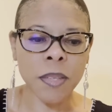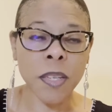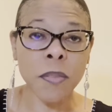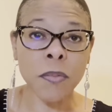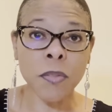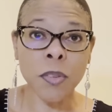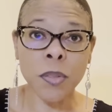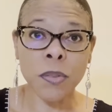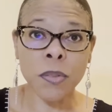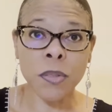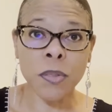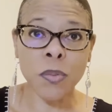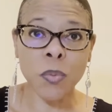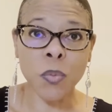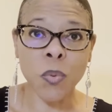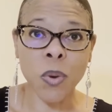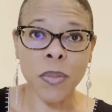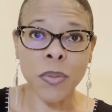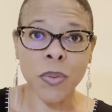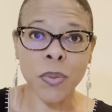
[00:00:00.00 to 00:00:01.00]
at verses
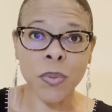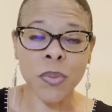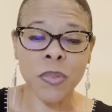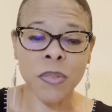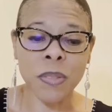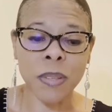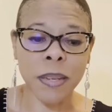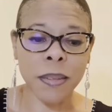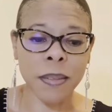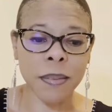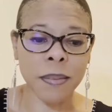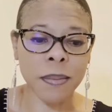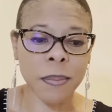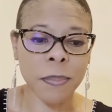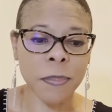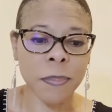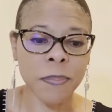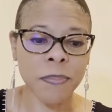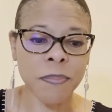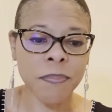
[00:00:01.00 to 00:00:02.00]
1 through 6.
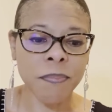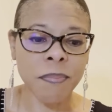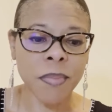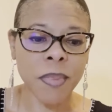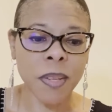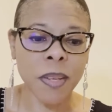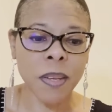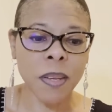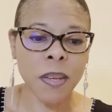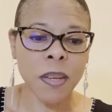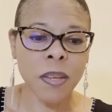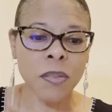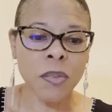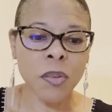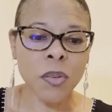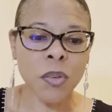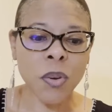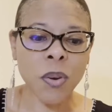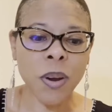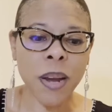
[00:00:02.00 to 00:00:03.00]

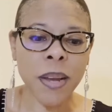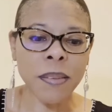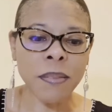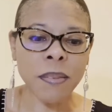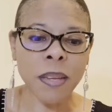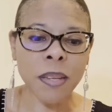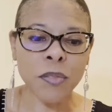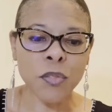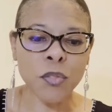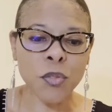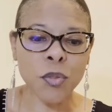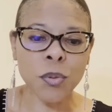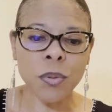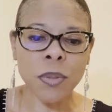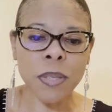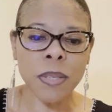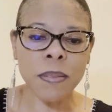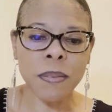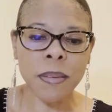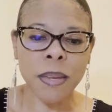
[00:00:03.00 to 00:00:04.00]
So Christ has
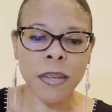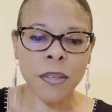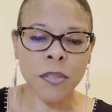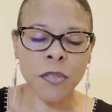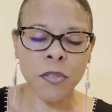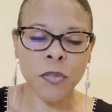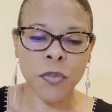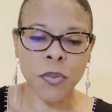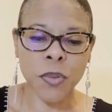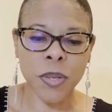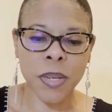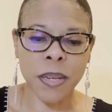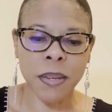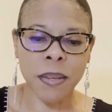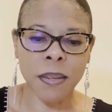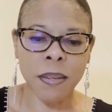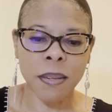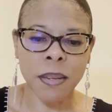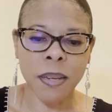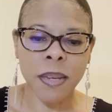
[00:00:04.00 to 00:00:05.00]
truly set us free.
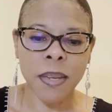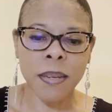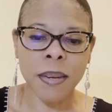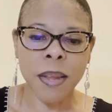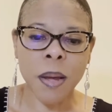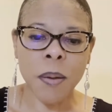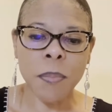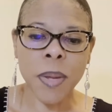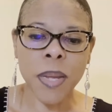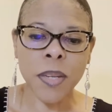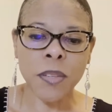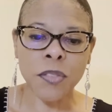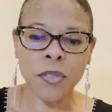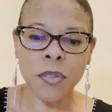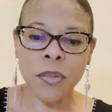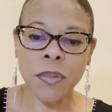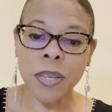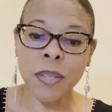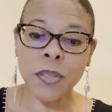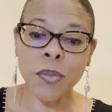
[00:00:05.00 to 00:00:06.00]
Now make
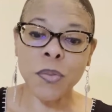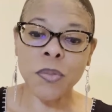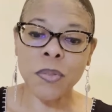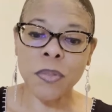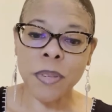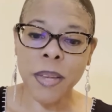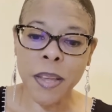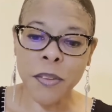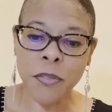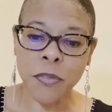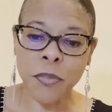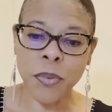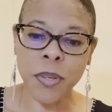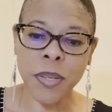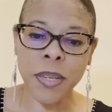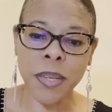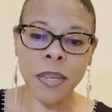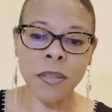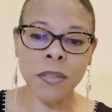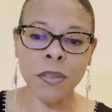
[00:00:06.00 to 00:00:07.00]
sure that you stay
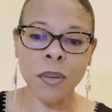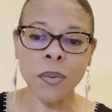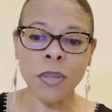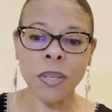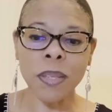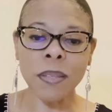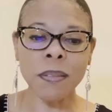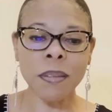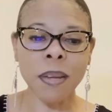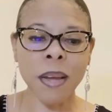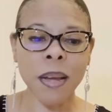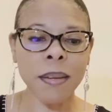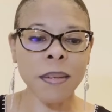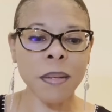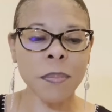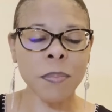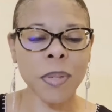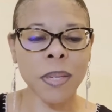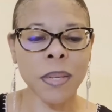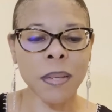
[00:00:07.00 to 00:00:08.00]
free and don't get tied
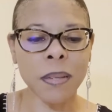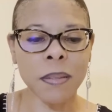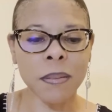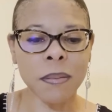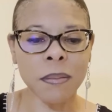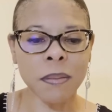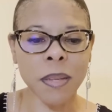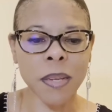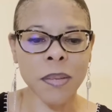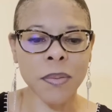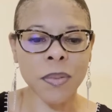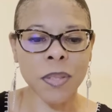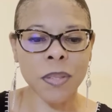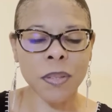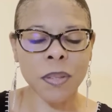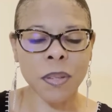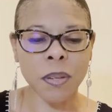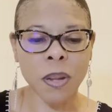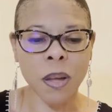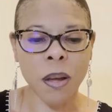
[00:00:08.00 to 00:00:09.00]
up again in slavery to
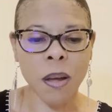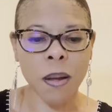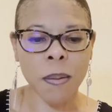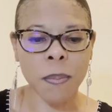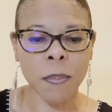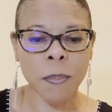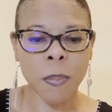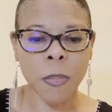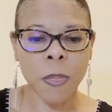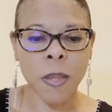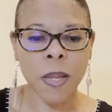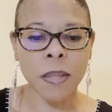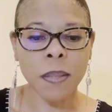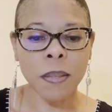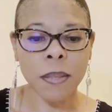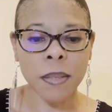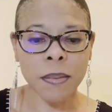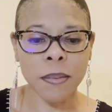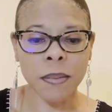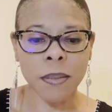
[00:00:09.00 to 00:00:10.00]
the law.
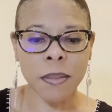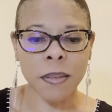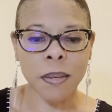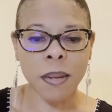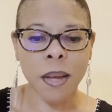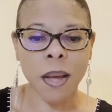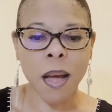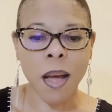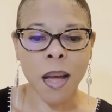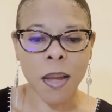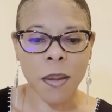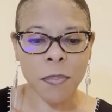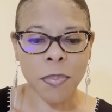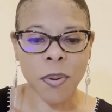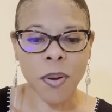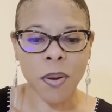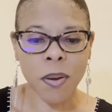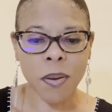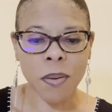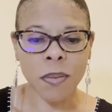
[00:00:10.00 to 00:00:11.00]
Listen, I,
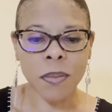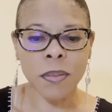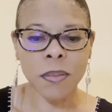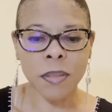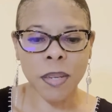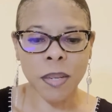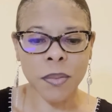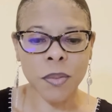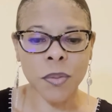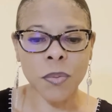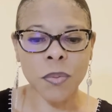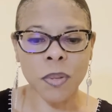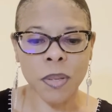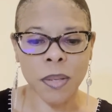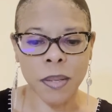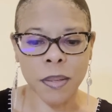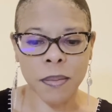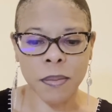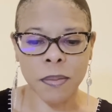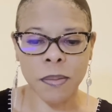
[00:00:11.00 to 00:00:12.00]
Paul, tell you
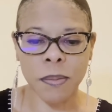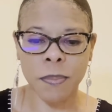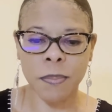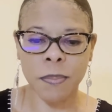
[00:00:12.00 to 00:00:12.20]
this.